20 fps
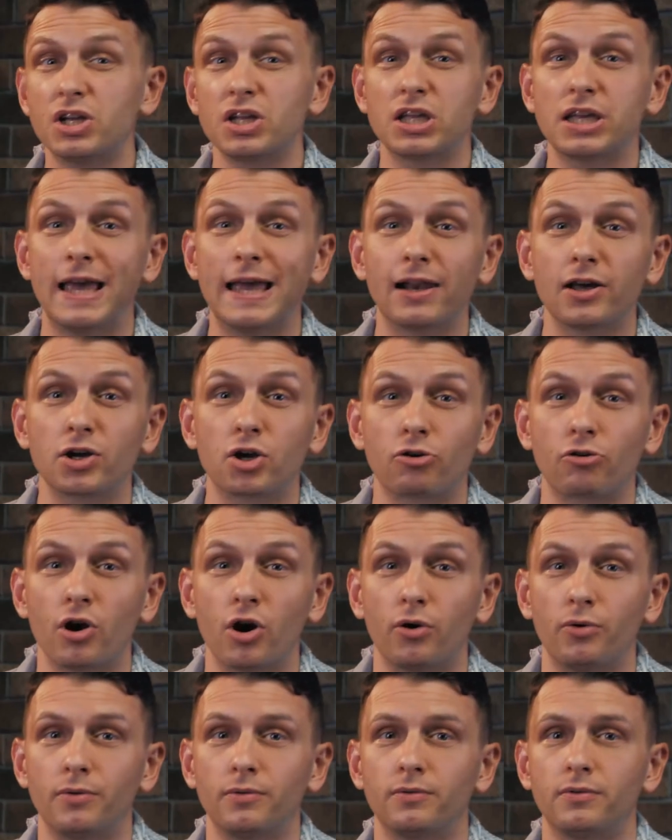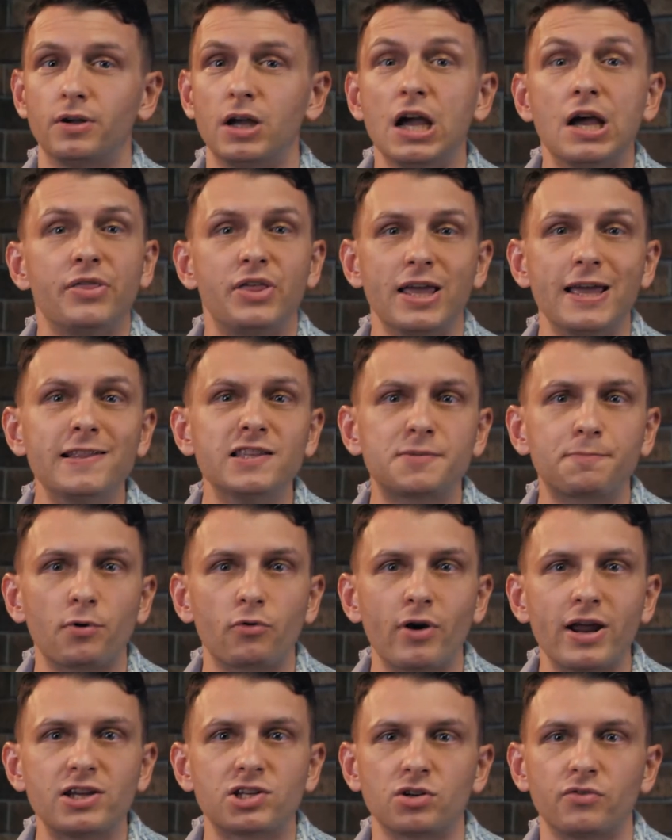Killer Crow. The
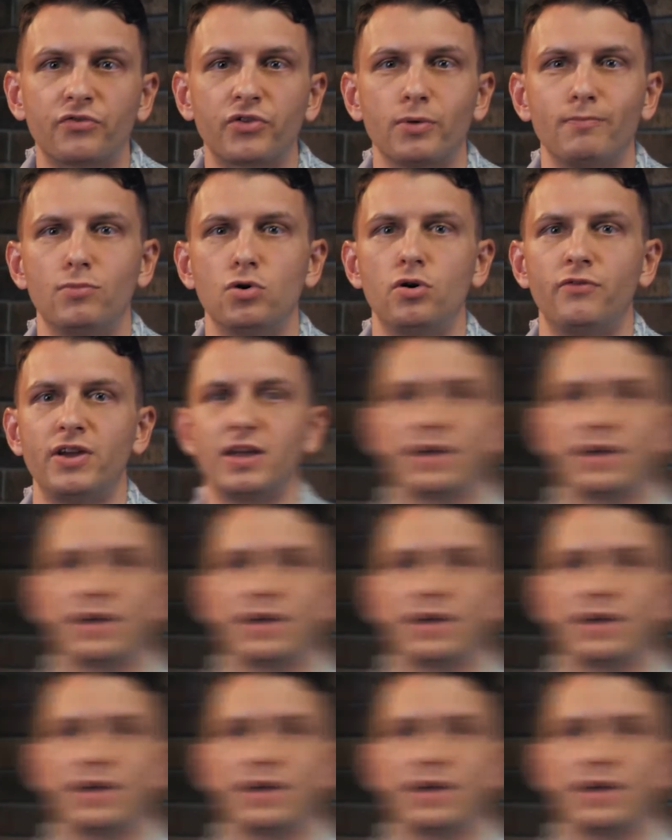inspiration for the movie